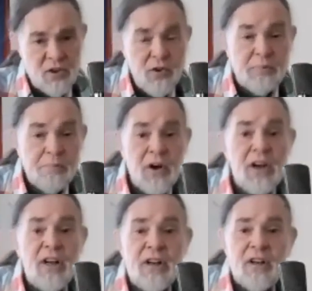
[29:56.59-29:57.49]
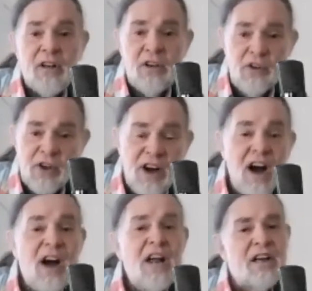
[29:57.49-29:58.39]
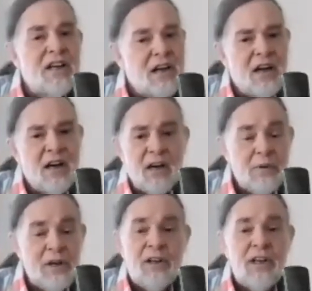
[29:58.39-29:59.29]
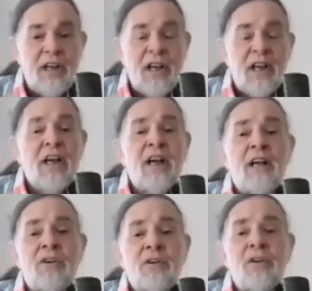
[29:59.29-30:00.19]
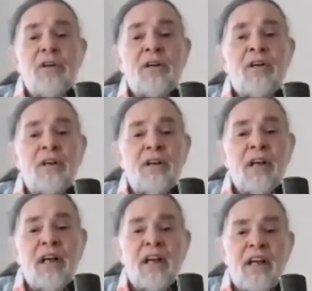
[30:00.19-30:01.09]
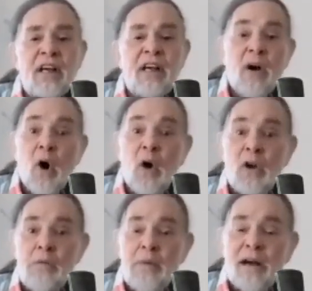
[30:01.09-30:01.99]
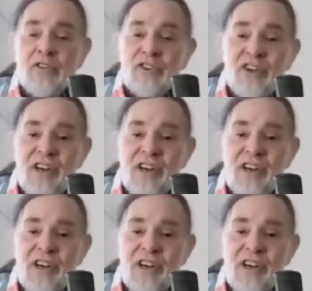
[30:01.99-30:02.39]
You can burn it, you can earn it, oh, but in the end you'll learn that it all amounts to